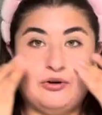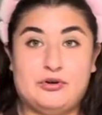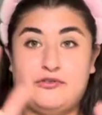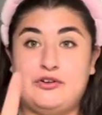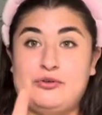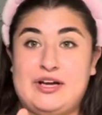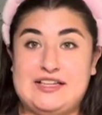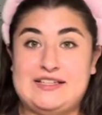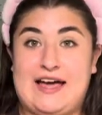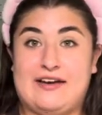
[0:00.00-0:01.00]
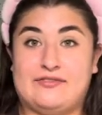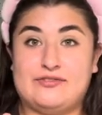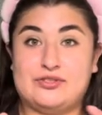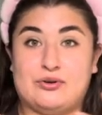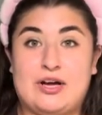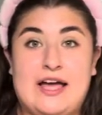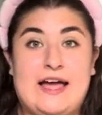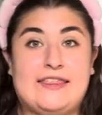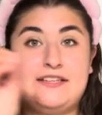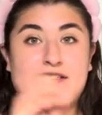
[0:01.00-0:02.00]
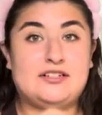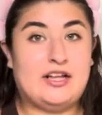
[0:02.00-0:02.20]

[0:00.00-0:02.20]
whatever you guys have so these are